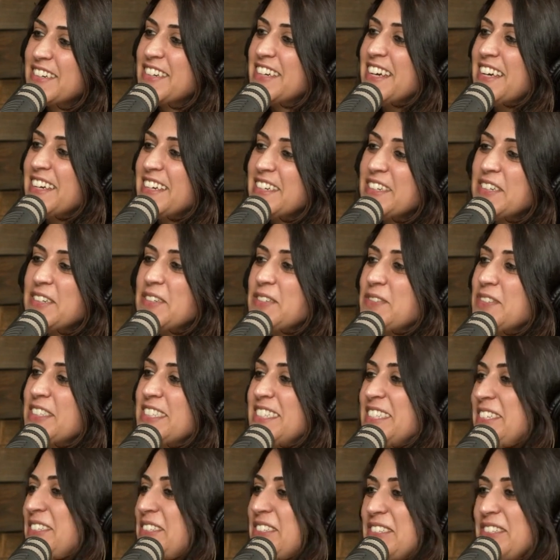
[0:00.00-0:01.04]
Okay, cool.
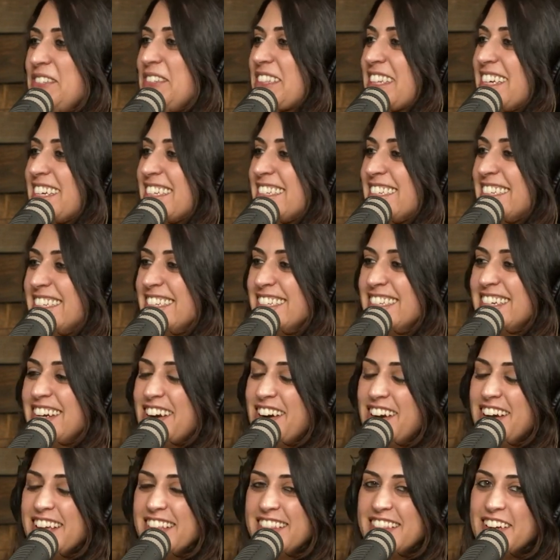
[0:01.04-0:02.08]
We'll see you soon then.
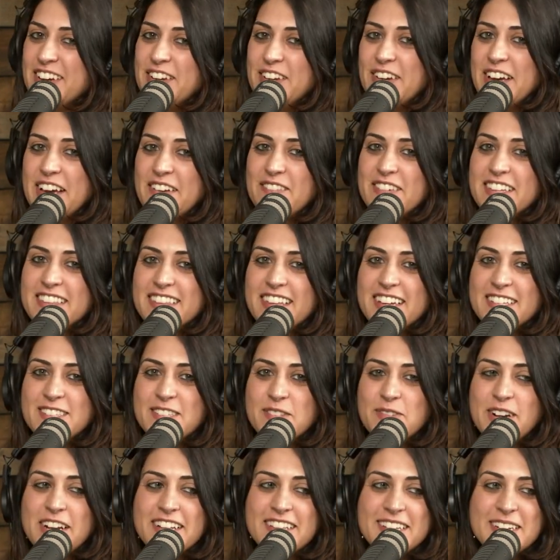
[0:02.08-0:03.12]
All right, there you have it.
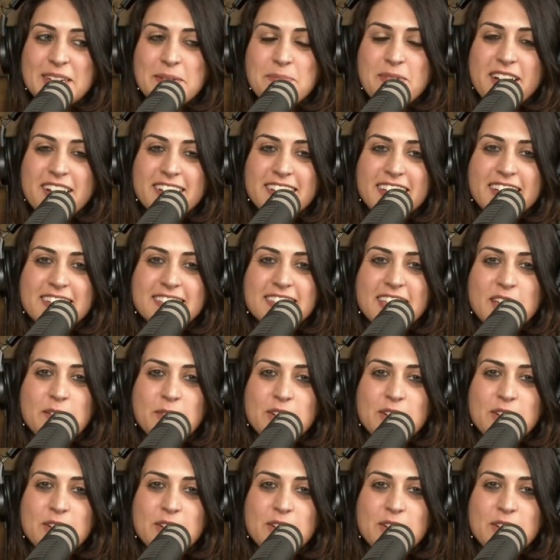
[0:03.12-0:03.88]
That's the Red Clinic Podcast.